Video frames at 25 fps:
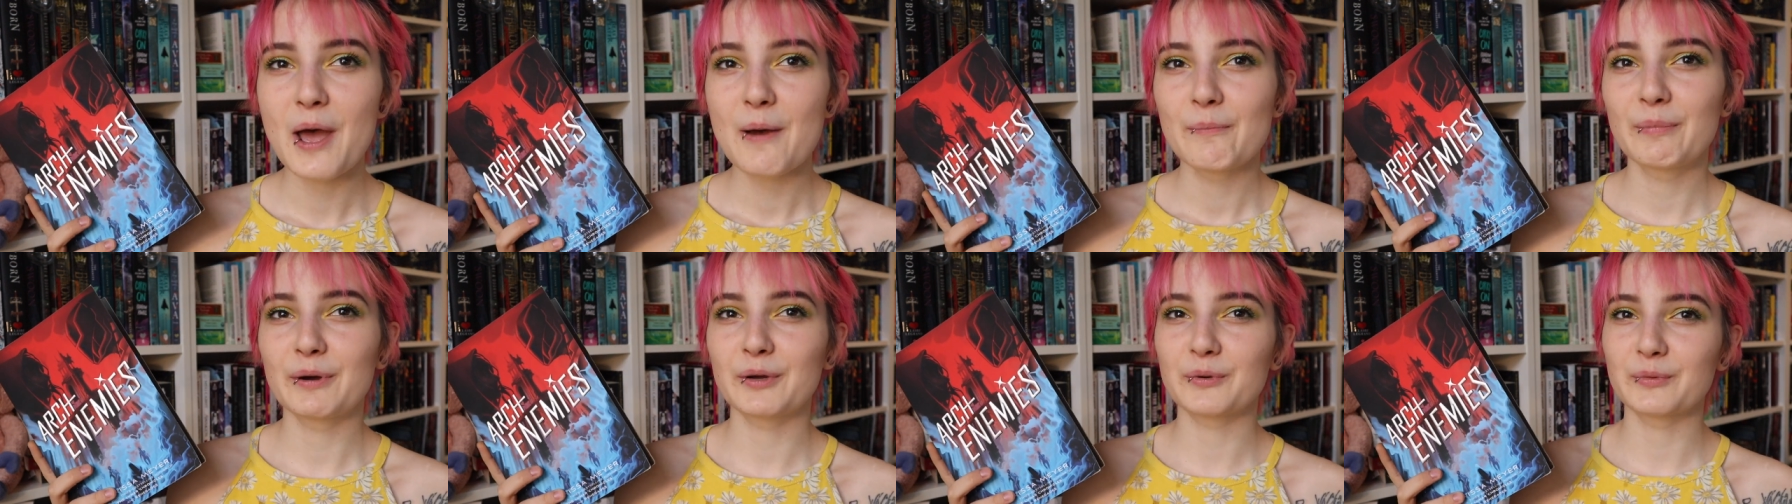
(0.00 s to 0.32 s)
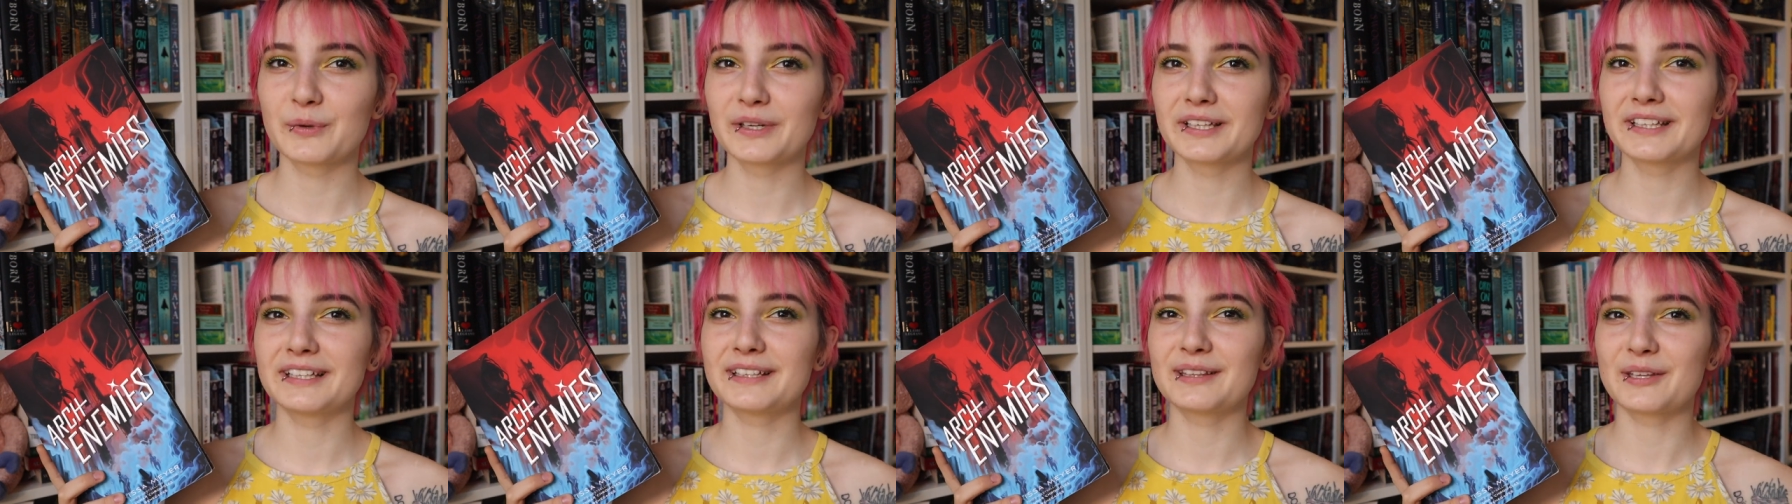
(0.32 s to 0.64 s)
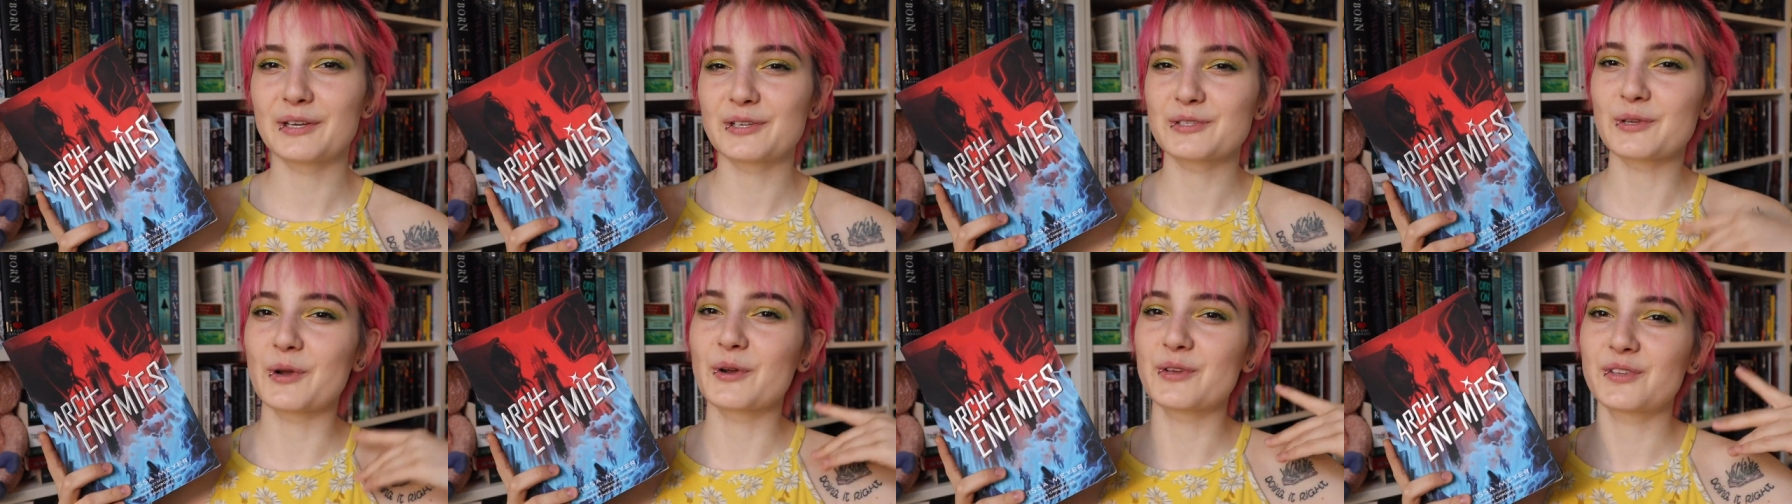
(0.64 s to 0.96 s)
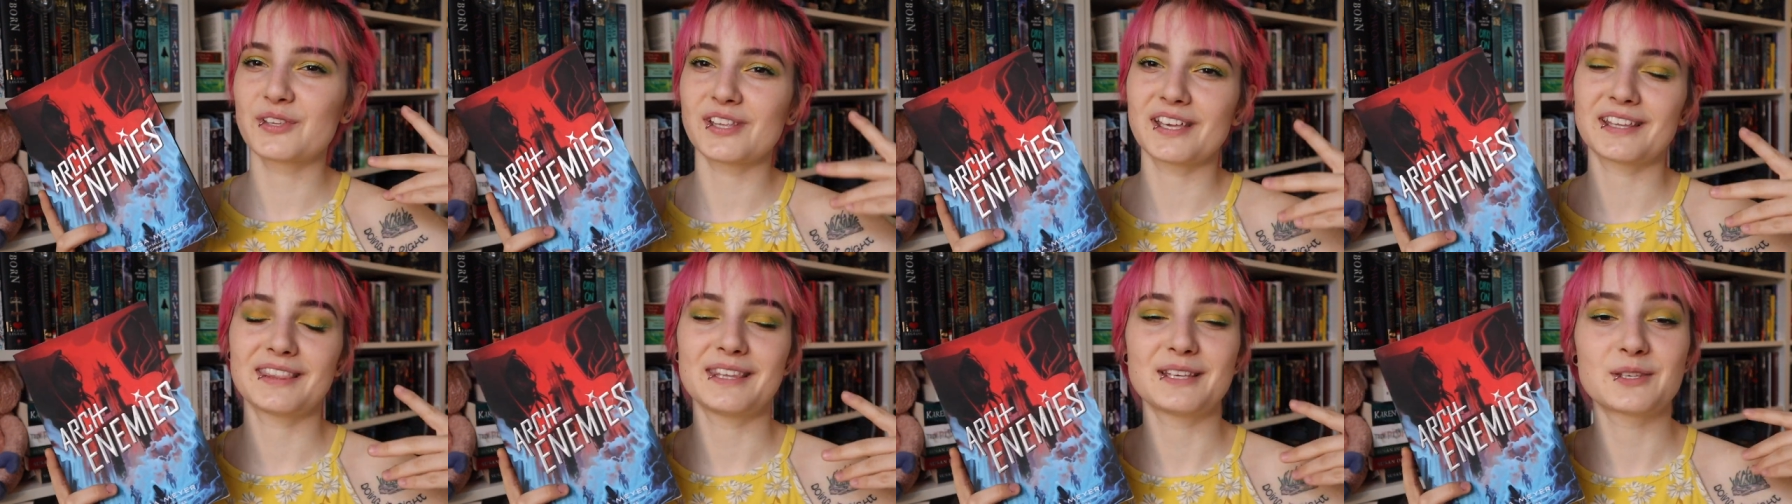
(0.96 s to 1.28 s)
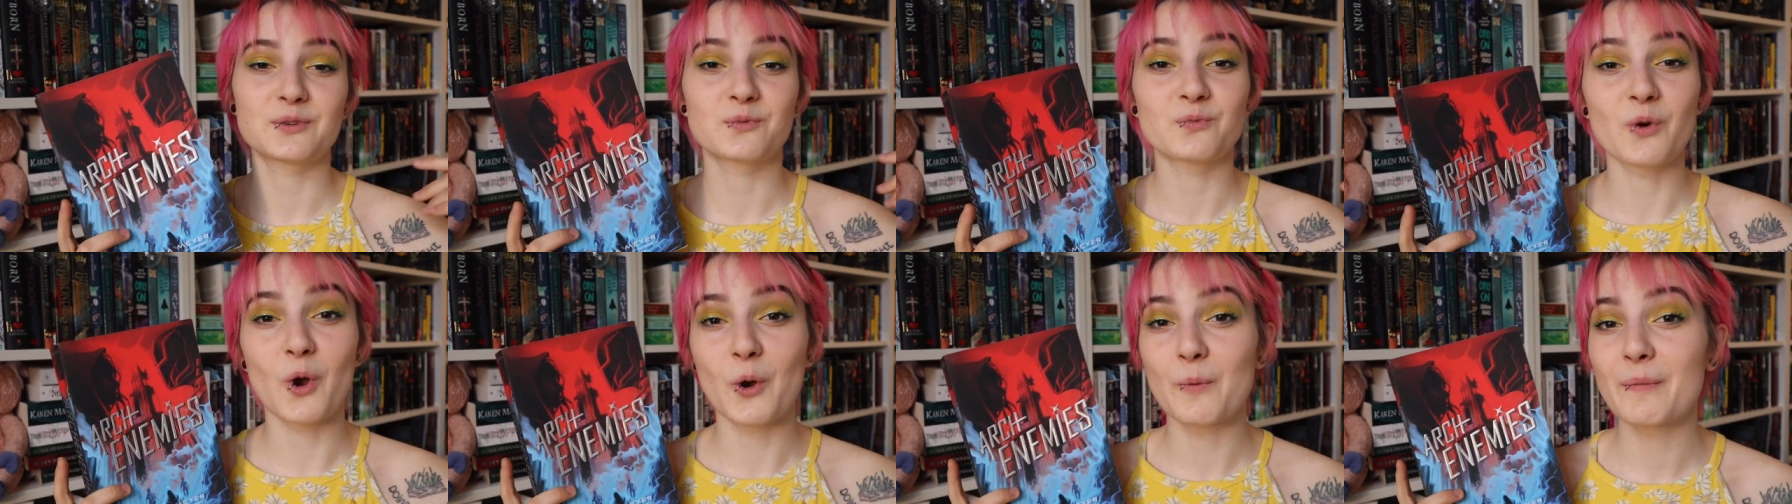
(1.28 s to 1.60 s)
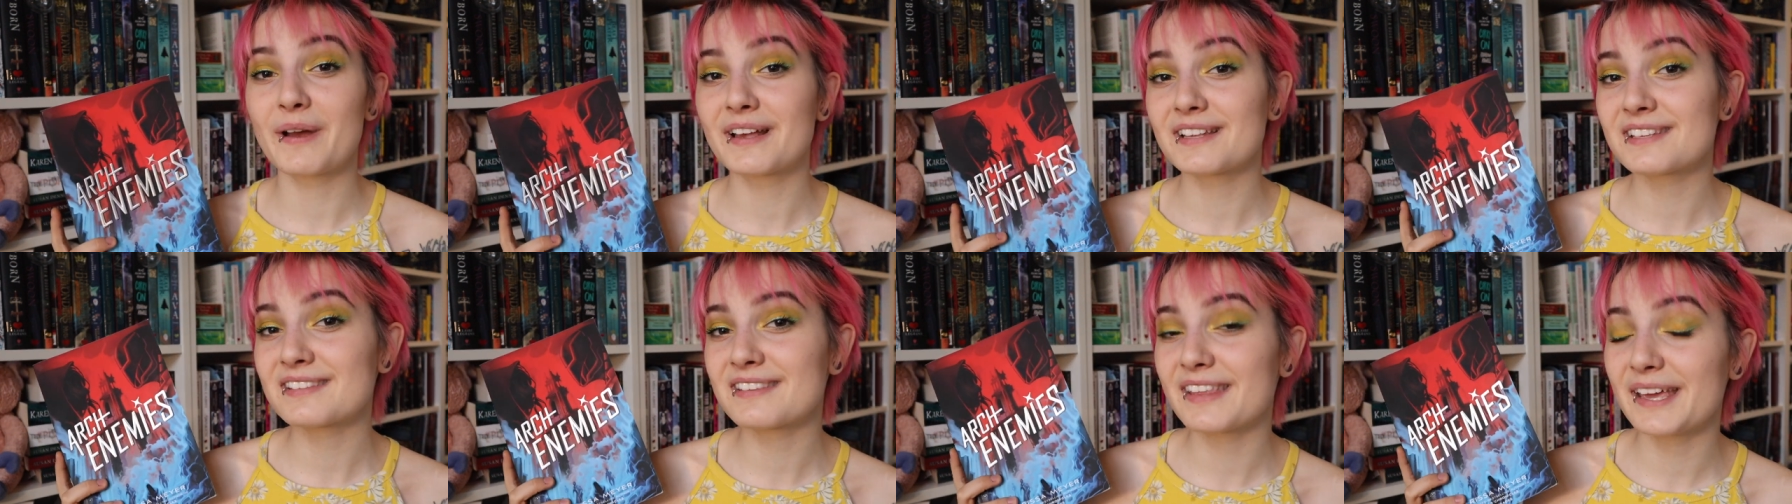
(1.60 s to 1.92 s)
but really there's also like this
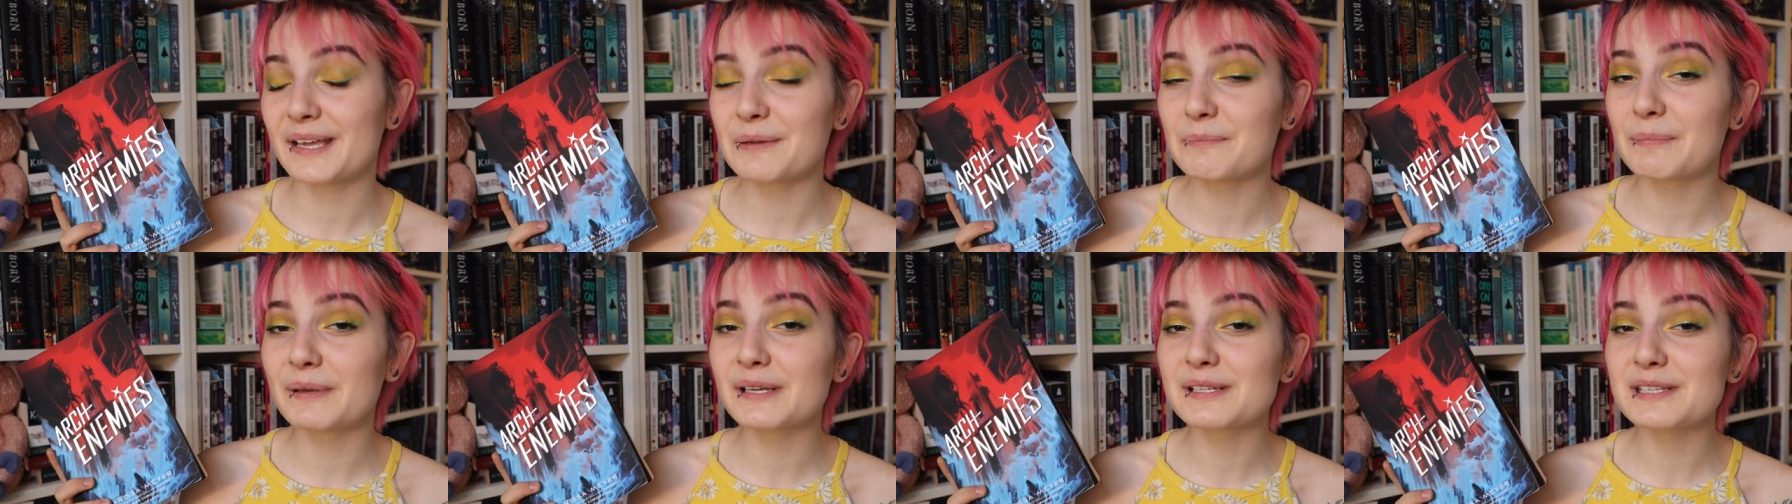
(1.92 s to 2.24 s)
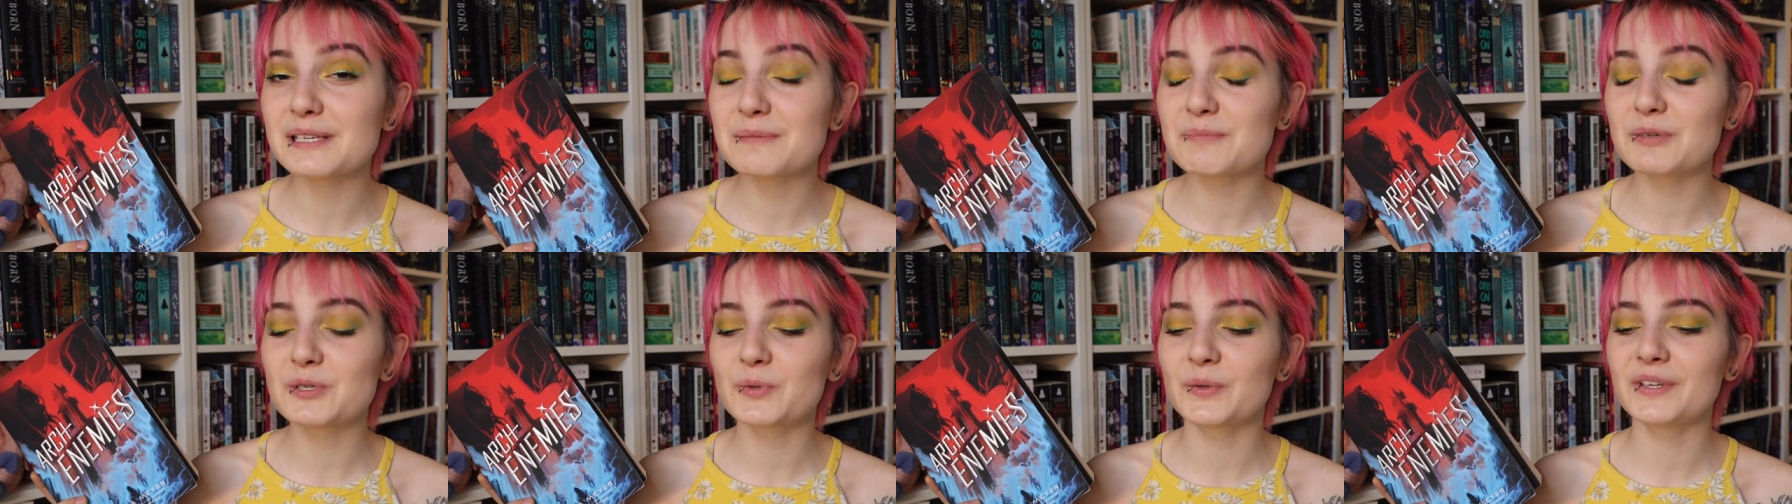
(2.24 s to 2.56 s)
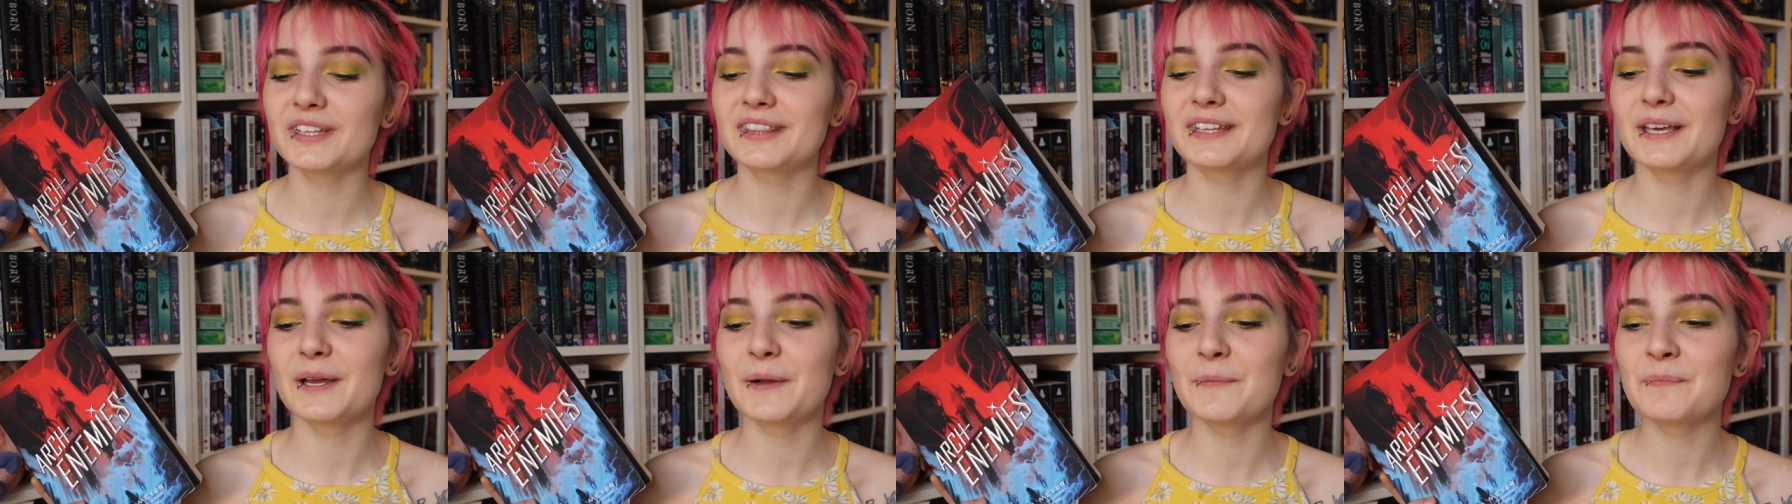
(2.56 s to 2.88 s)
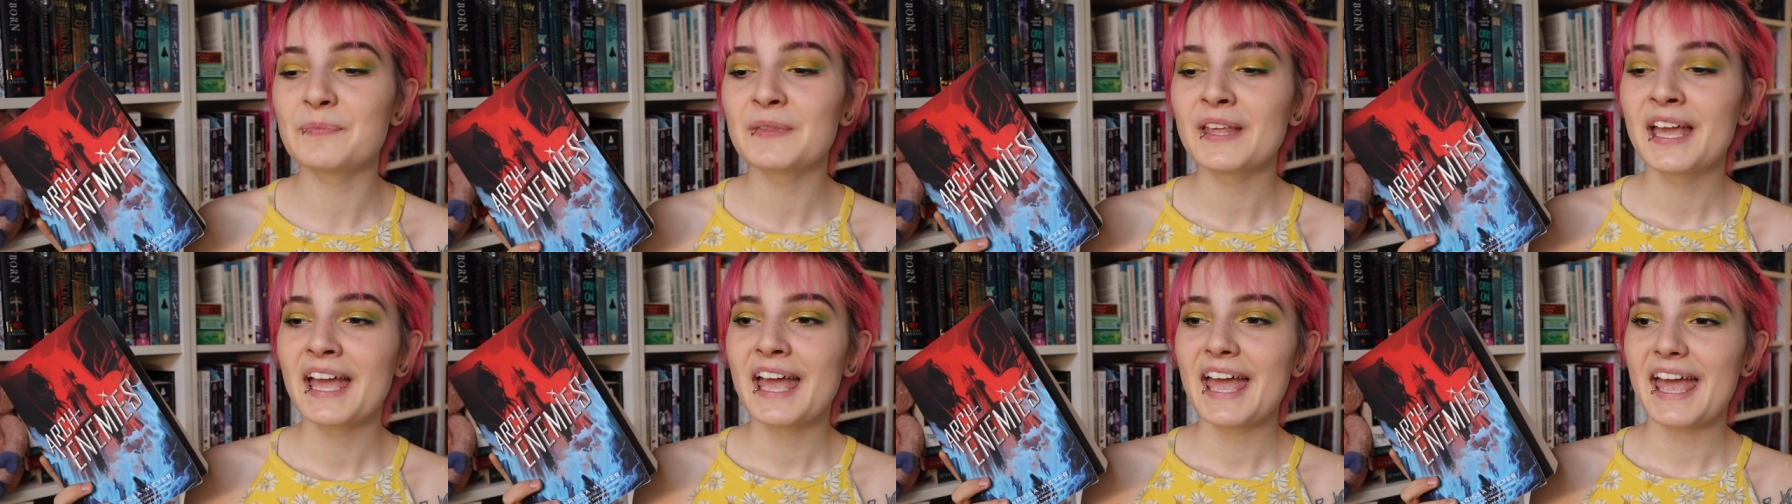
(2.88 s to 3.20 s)
romance thing building between them